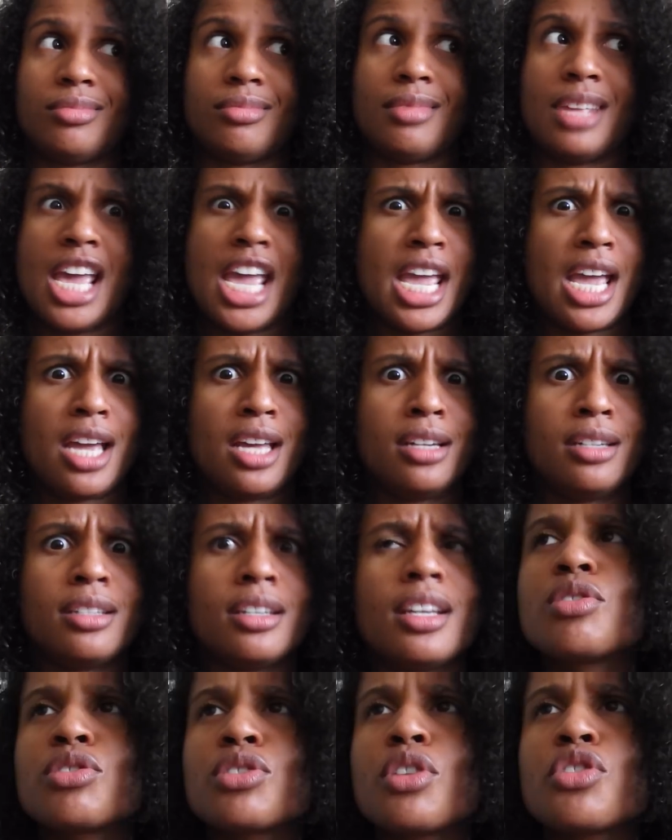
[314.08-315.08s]
And
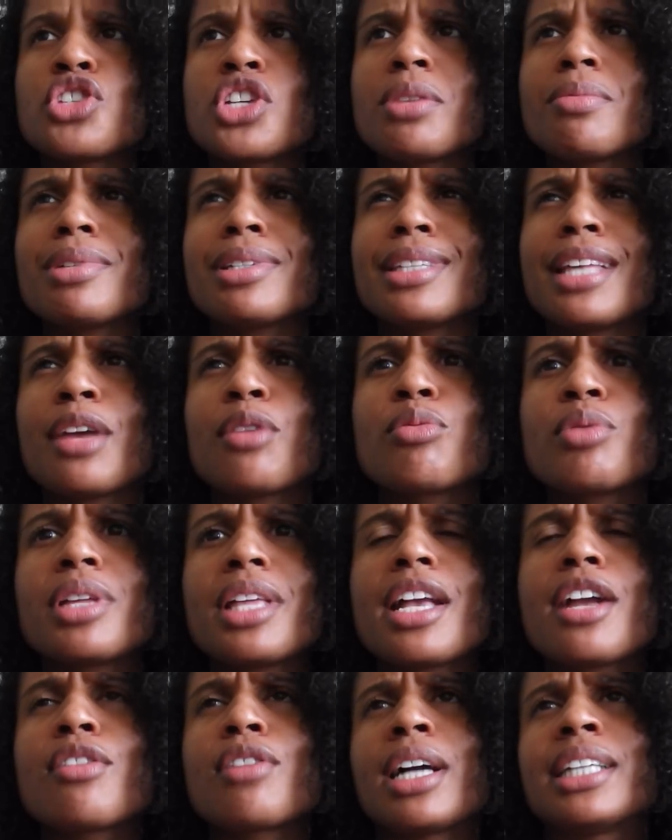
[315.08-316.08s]
so she was like
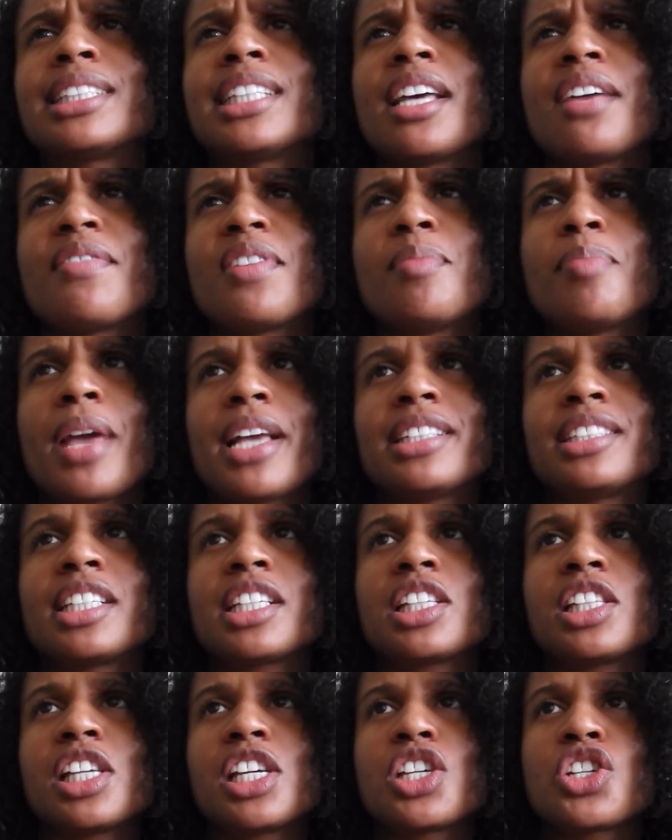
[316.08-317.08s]
really aggressive, and
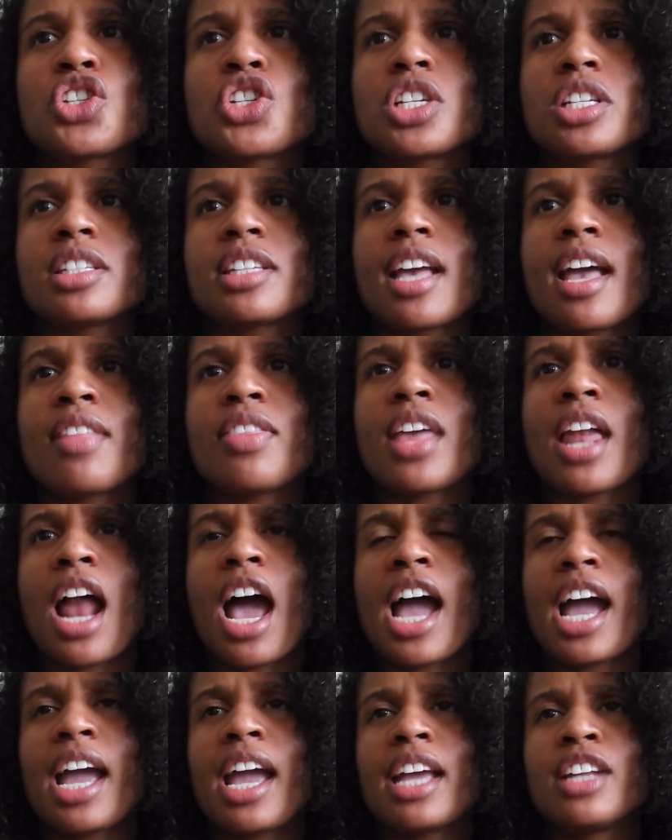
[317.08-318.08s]
basically she said that
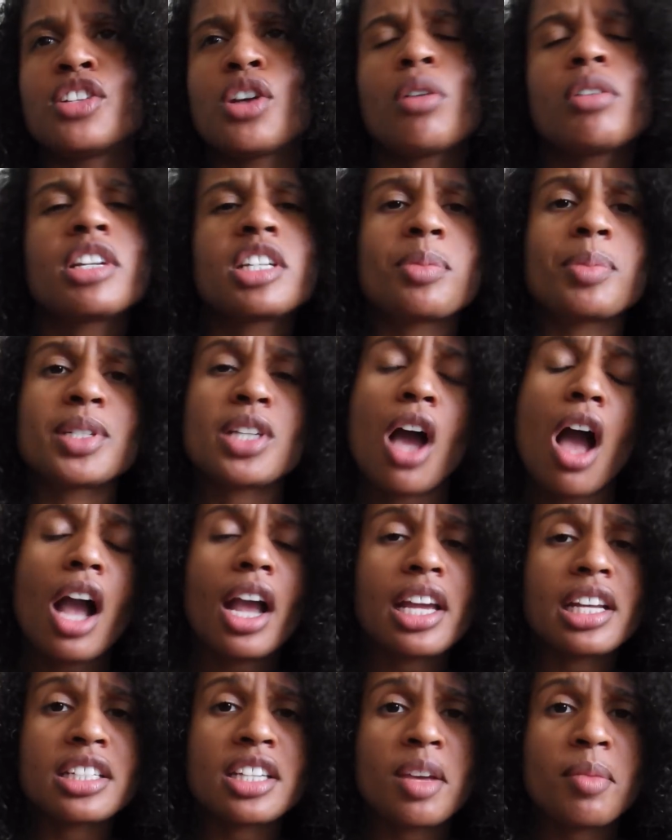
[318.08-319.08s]
I don't need to be
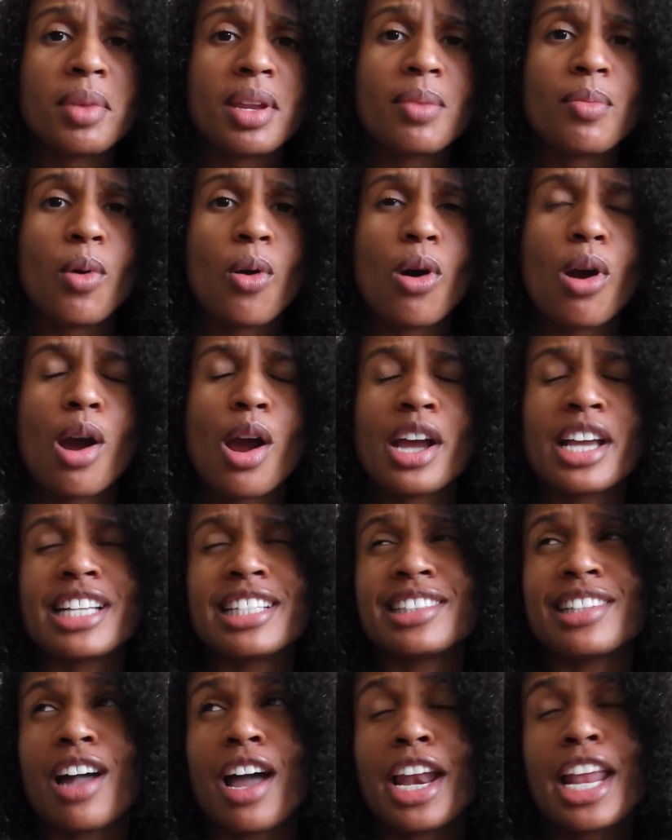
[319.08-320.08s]
talking to him anymore.
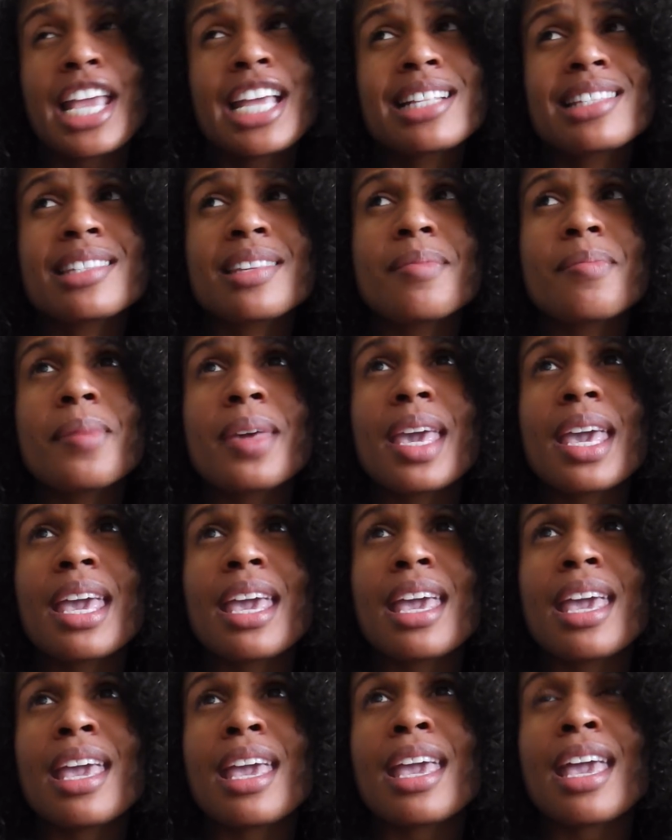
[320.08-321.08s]
He's not into
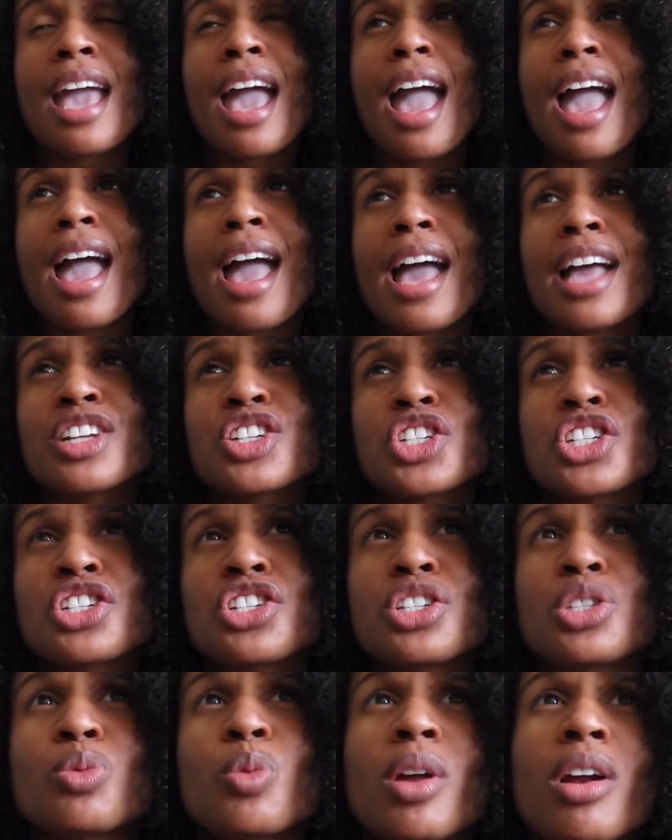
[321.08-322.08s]
me. And she
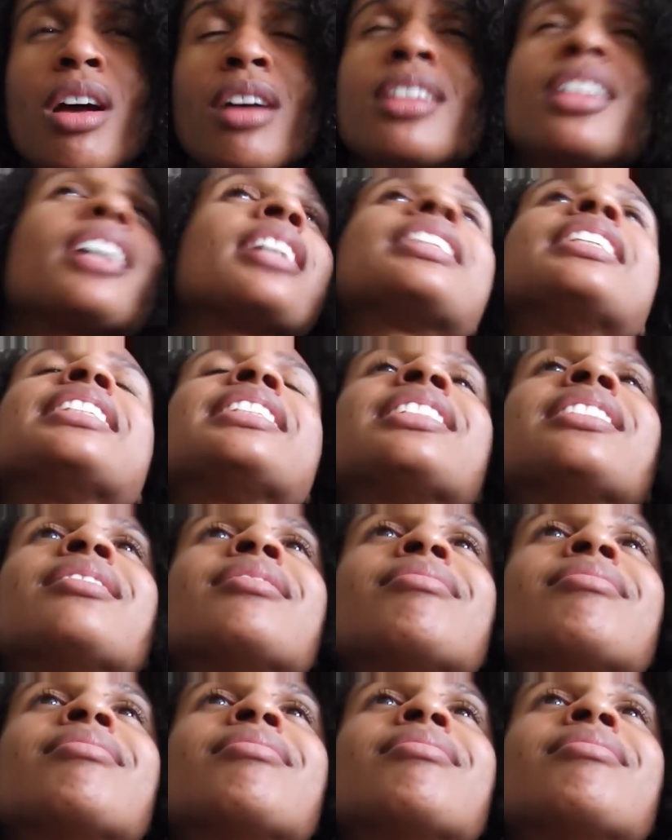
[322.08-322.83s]
just went on like this